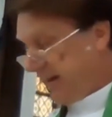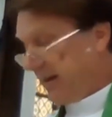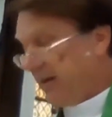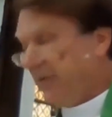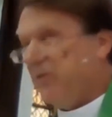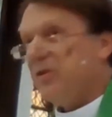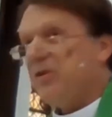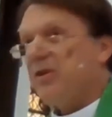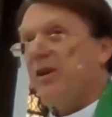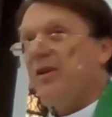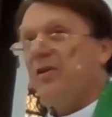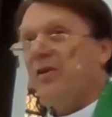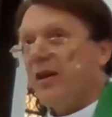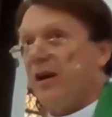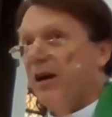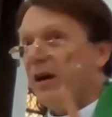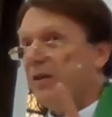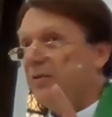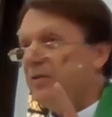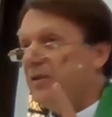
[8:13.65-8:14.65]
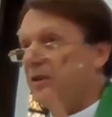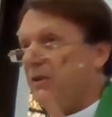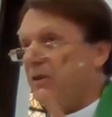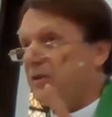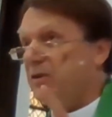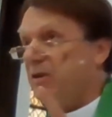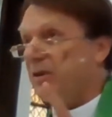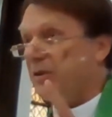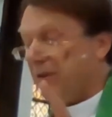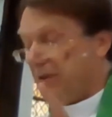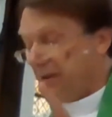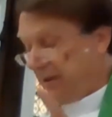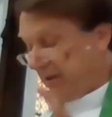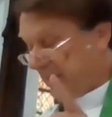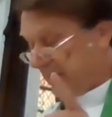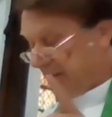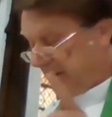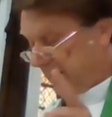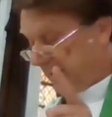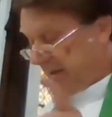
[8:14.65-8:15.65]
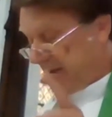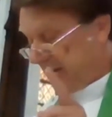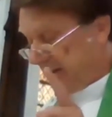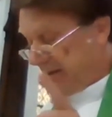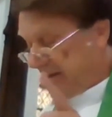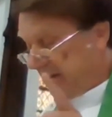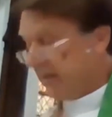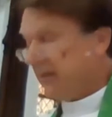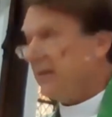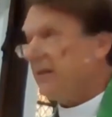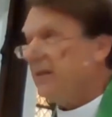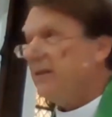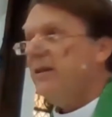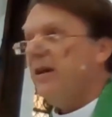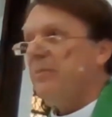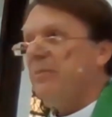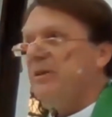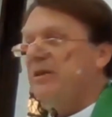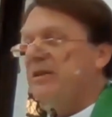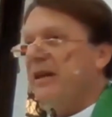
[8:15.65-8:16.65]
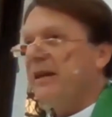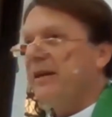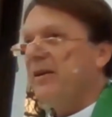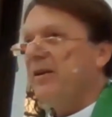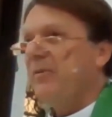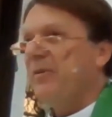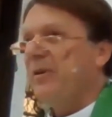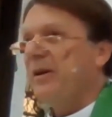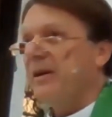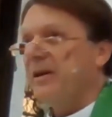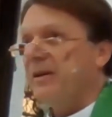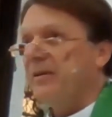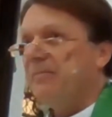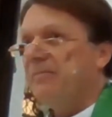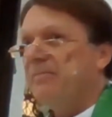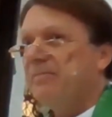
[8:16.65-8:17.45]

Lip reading: if you don't look after your toys, they'll be taken away.